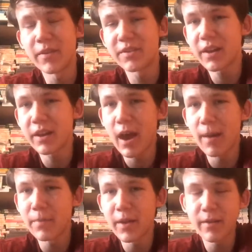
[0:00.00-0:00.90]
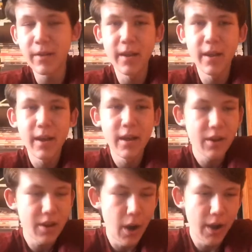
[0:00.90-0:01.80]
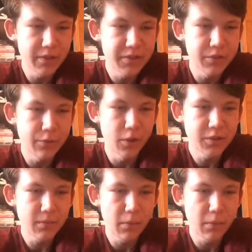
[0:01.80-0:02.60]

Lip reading: It's like an album that, I listened to one time.